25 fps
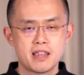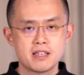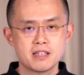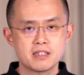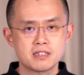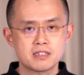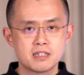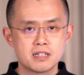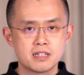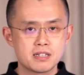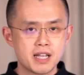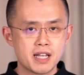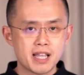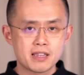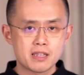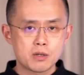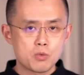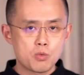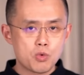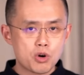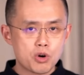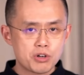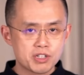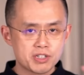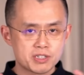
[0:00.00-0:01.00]
i think that today the
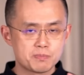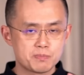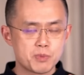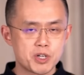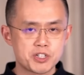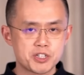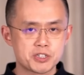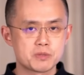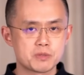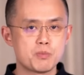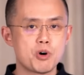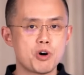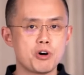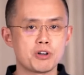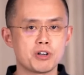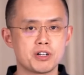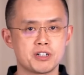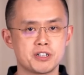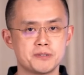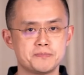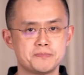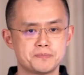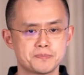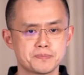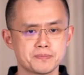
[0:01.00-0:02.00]
world is much
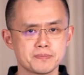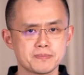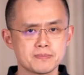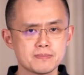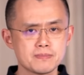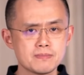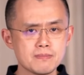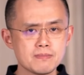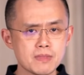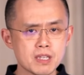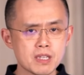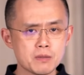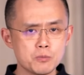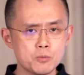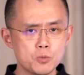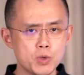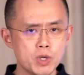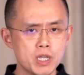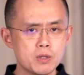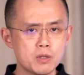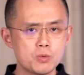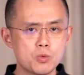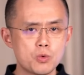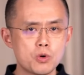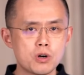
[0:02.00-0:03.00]
smaller
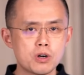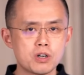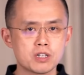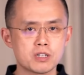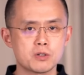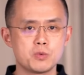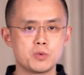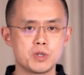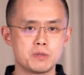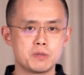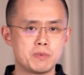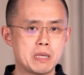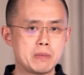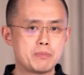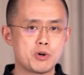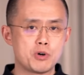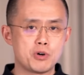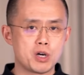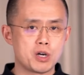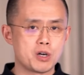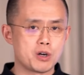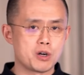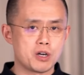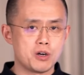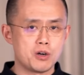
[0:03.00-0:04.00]
will work with
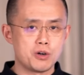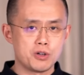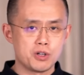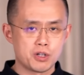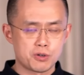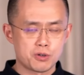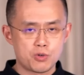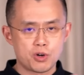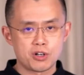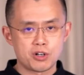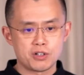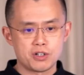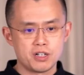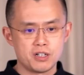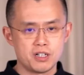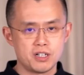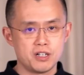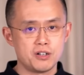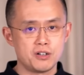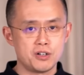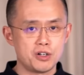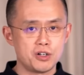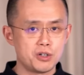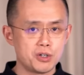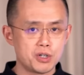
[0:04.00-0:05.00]
people all, across, uh,
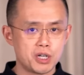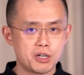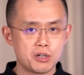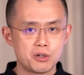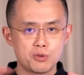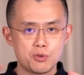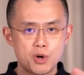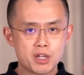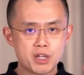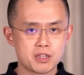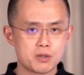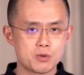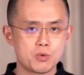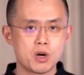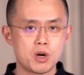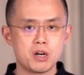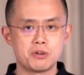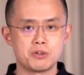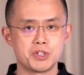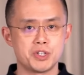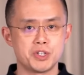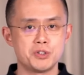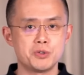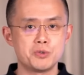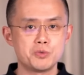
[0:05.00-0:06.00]
all around the
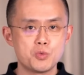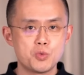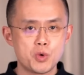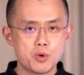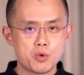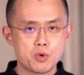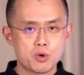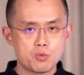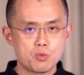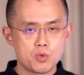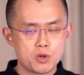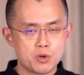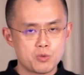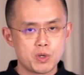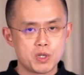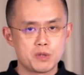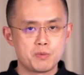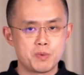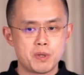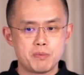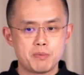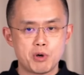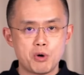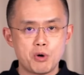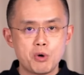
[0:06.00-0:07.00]
world. You don't work
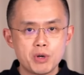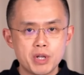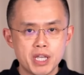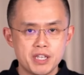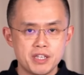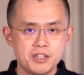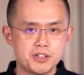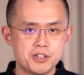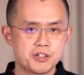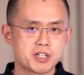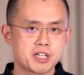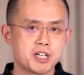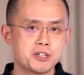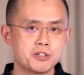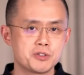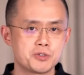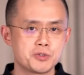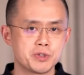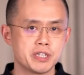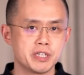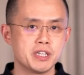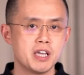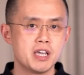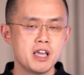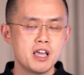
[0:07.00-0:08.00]
with people only in your
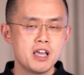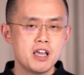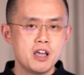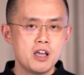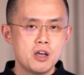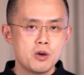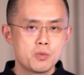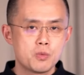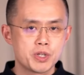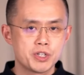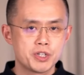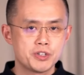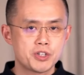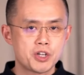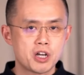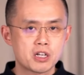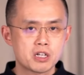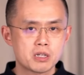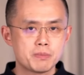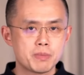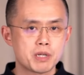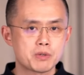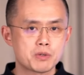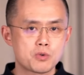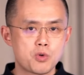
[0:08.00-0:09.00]
country. When you
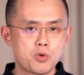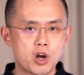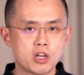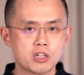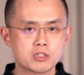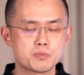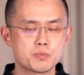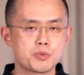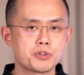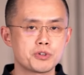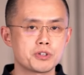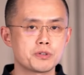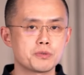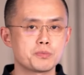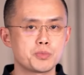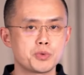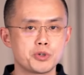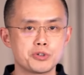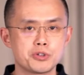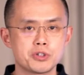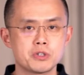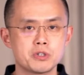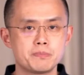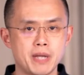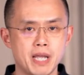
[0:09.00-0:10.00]
talk about cross-border
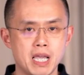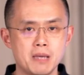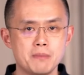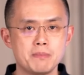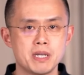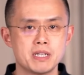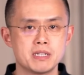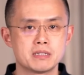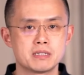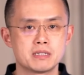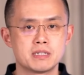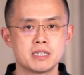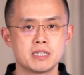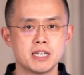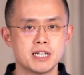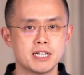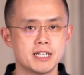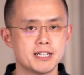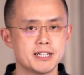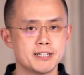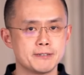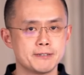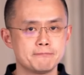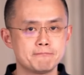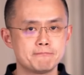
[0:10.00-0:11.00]
border payments,
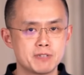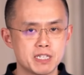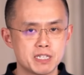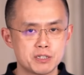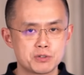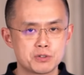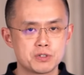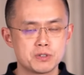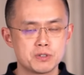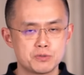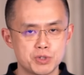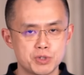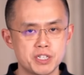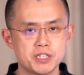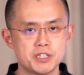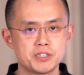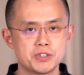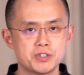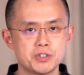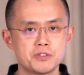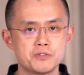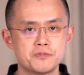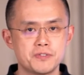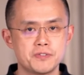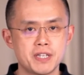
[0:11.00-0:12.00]
um, the
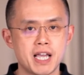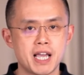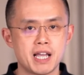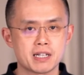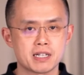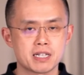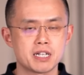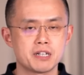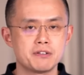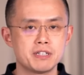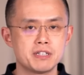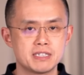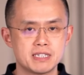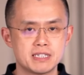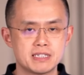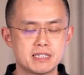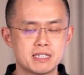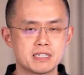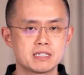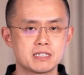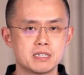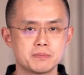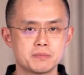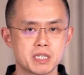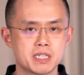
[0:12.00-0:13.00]
traditional fiat currency
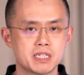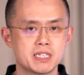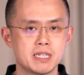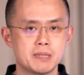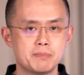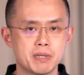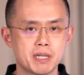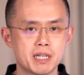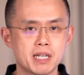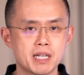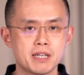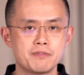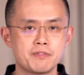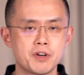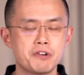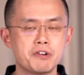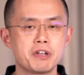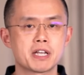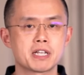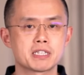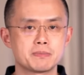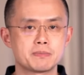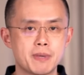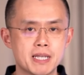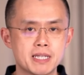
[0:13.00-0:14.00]
systems are typically
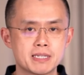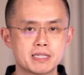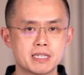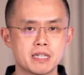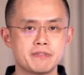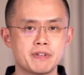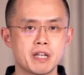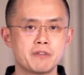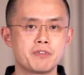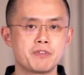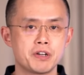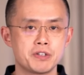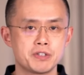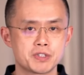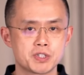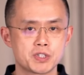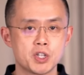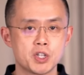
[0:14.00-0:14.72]
very expensive and very